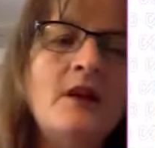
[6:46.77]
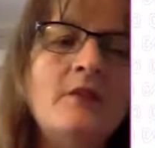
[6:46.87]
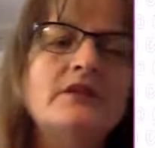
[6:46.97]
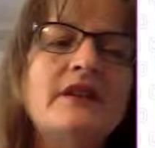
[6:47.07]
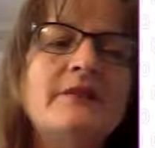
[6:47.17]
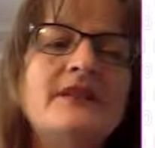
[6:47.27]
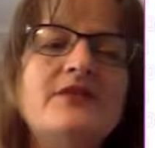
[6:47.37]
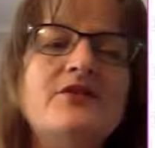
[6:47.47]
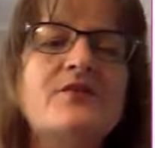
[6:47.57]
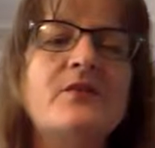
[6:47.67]
But let me
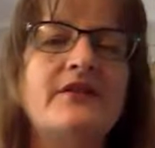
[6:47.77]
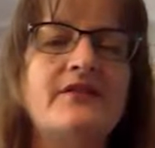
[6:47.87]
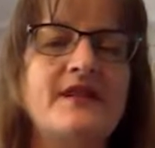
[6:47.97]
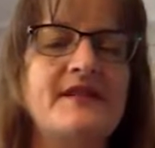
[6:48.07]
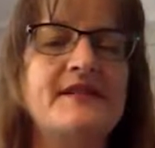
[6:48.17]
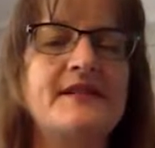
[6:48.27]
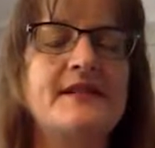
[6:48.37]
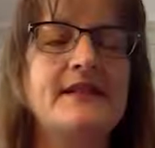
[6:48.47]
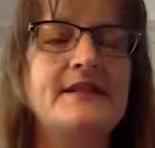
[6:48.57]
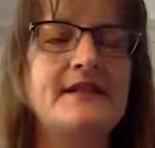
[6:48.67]
use one of these as
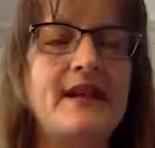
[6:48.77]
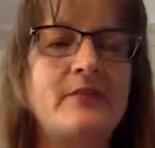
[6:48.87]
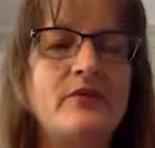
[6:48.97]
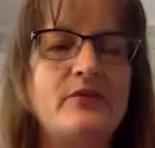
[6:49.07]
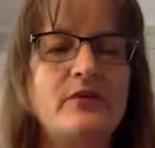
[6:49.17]
an example.